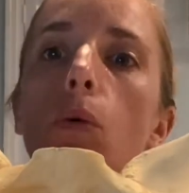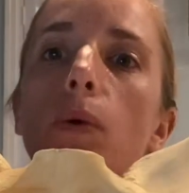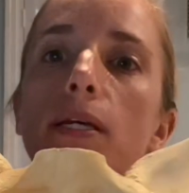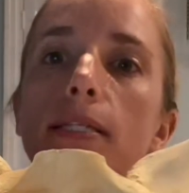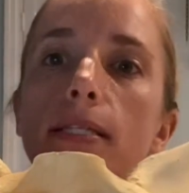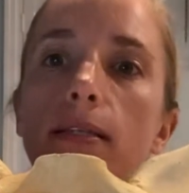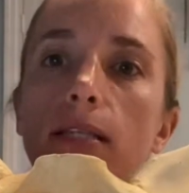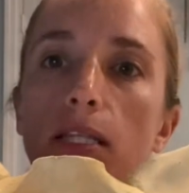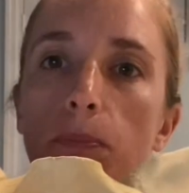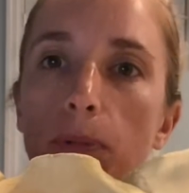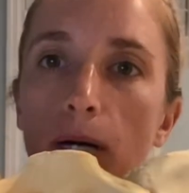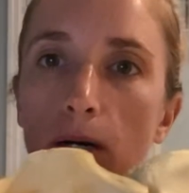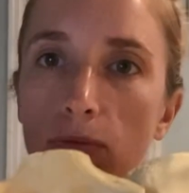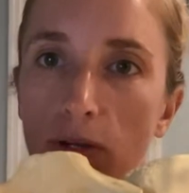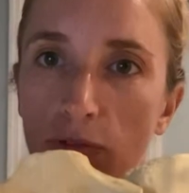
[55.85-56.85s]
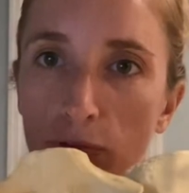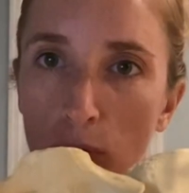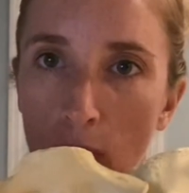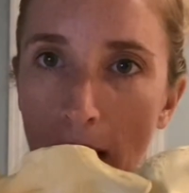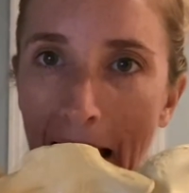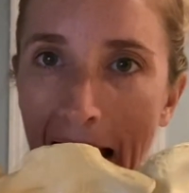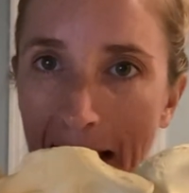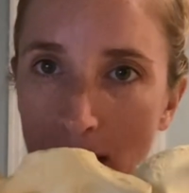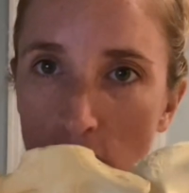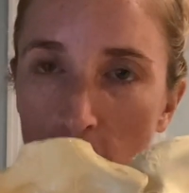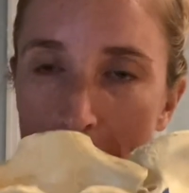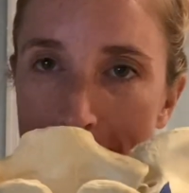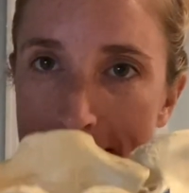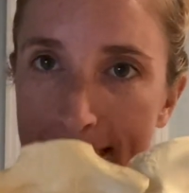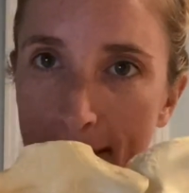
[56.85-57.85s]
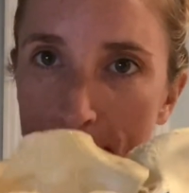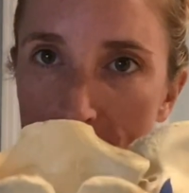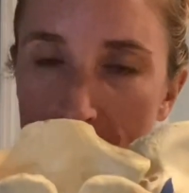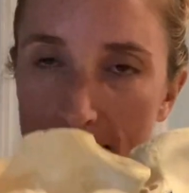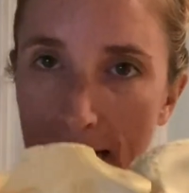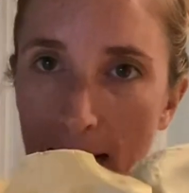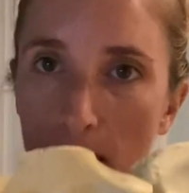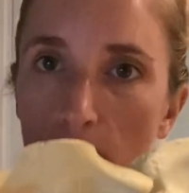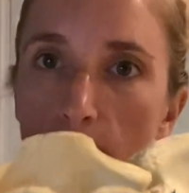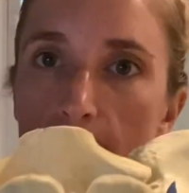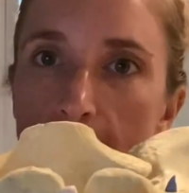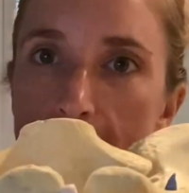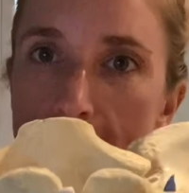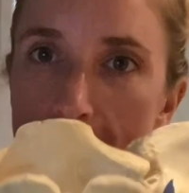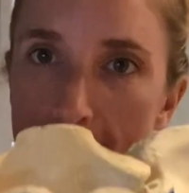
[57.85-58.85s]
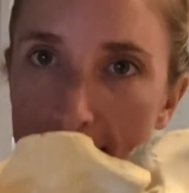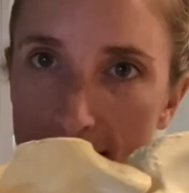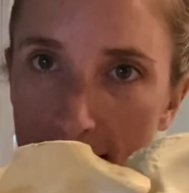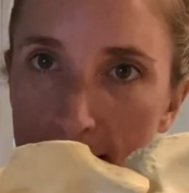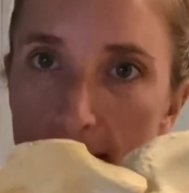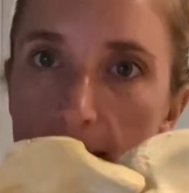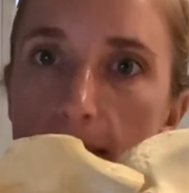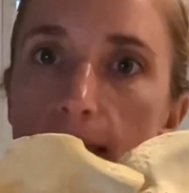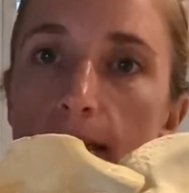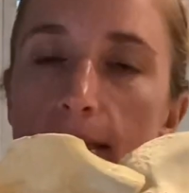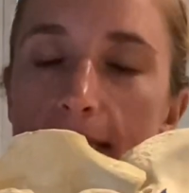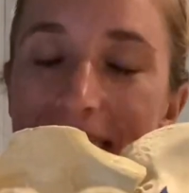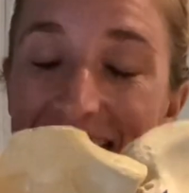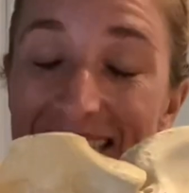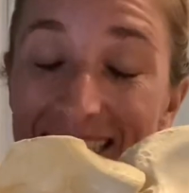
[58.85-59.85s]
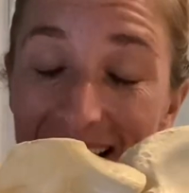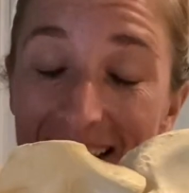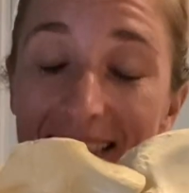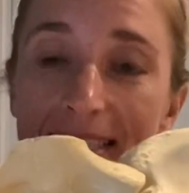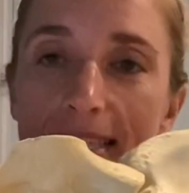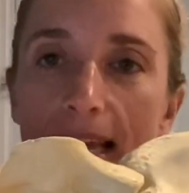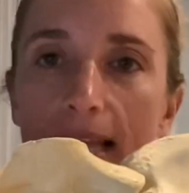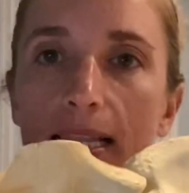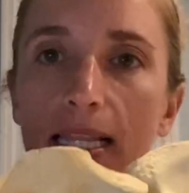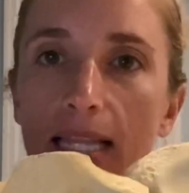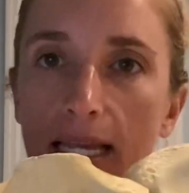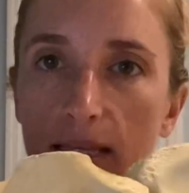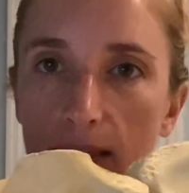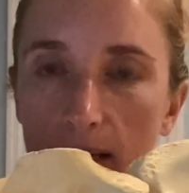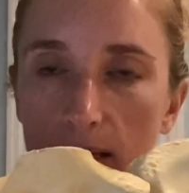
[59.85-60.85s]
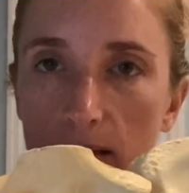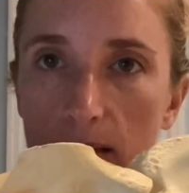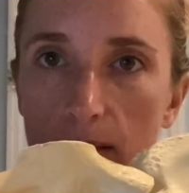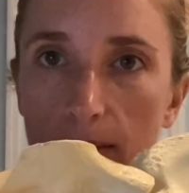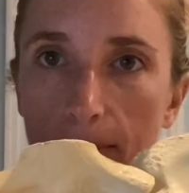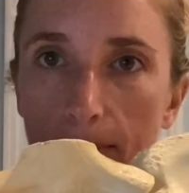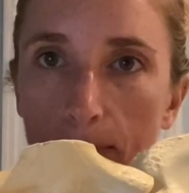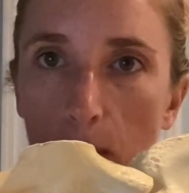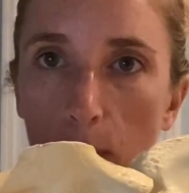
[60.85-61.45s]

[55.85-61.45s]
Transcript: we see that the pelvic floor actually dips down and descends and lengthens,